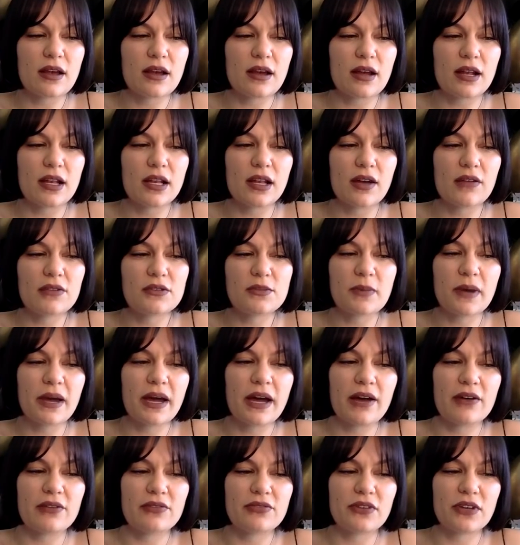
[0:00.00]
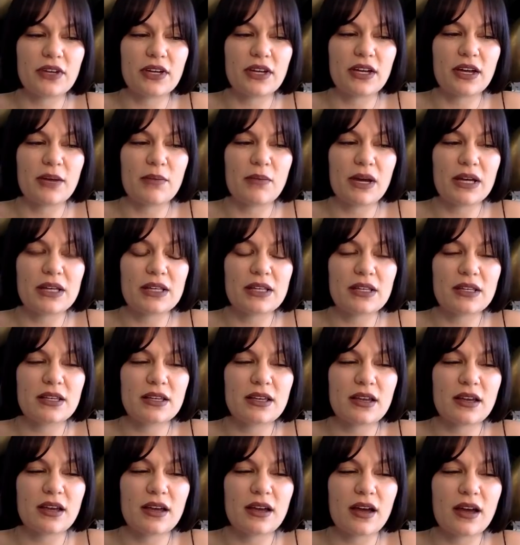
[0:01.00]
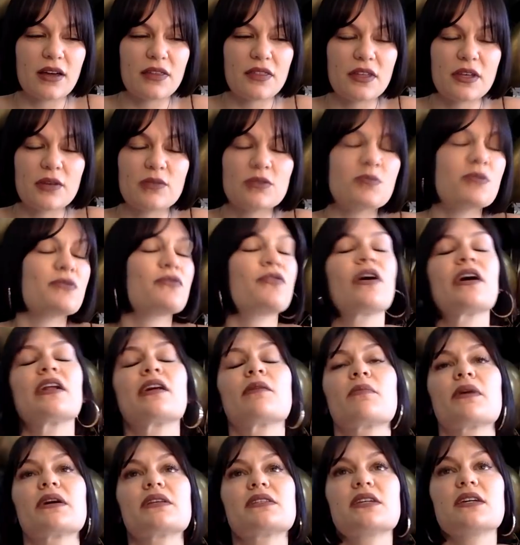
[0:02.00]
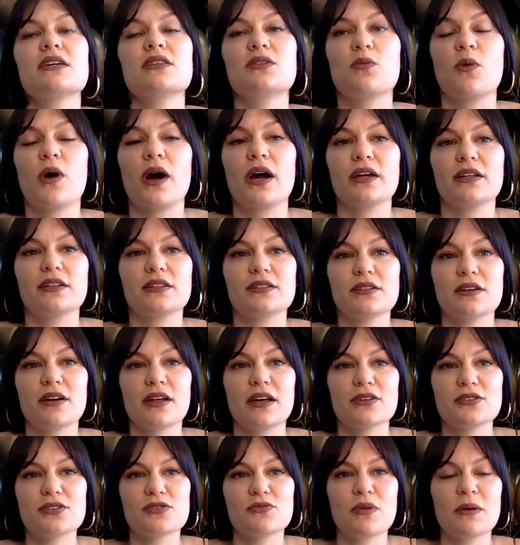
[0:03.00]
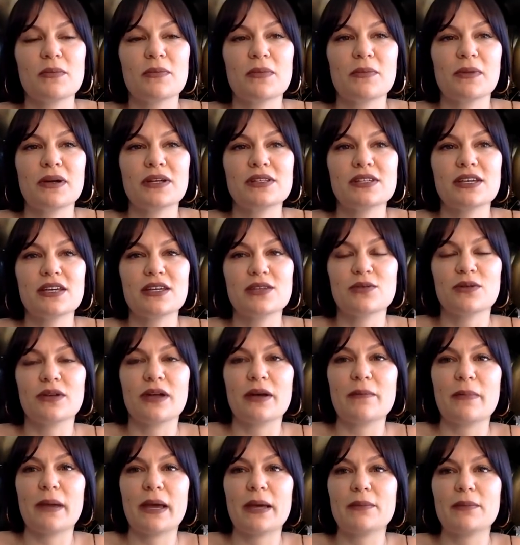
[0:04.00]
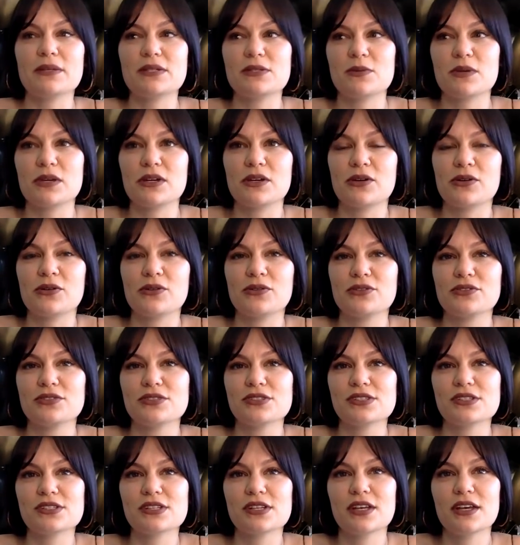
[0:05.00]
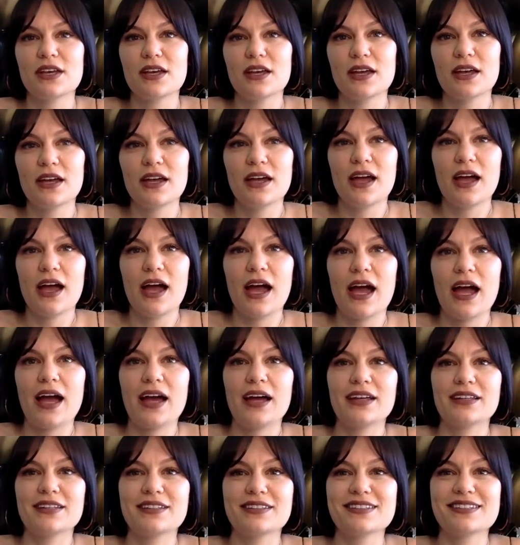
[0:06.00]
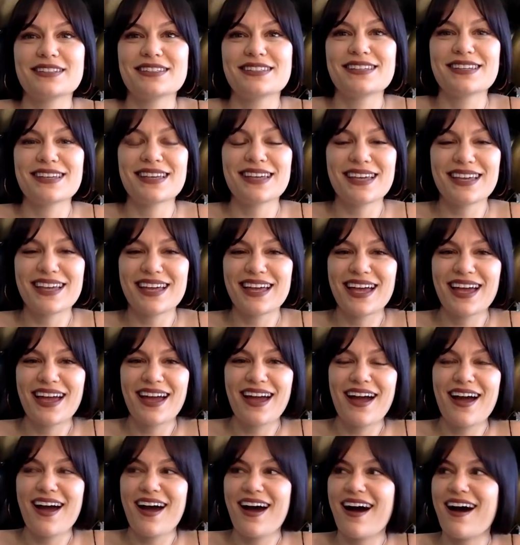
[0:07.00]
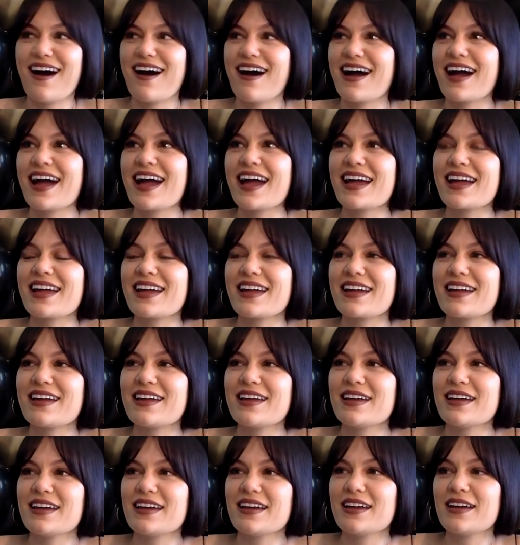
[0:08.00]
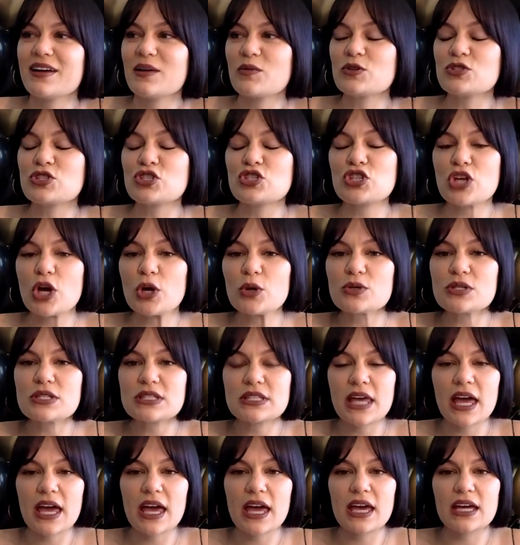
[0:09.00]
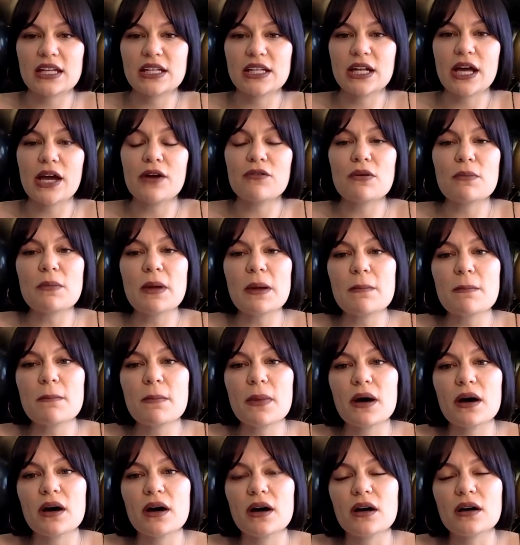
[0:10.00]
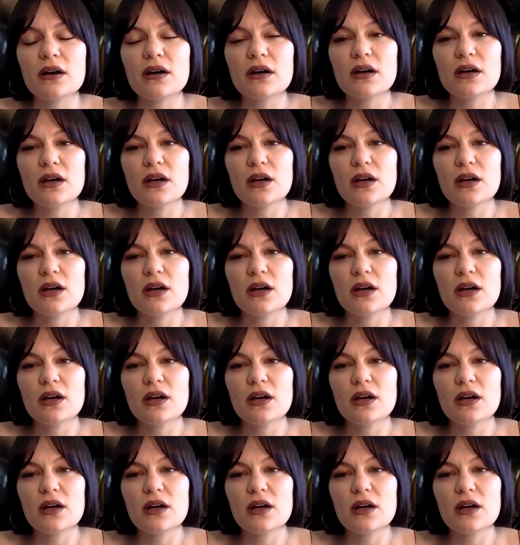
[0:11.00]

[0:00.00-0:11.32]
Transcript: I loved my outfit, and I think it was before I'd had my teeth whitened, and I just remember my teeth were like baby sweet corns. And I was so scared, and I remember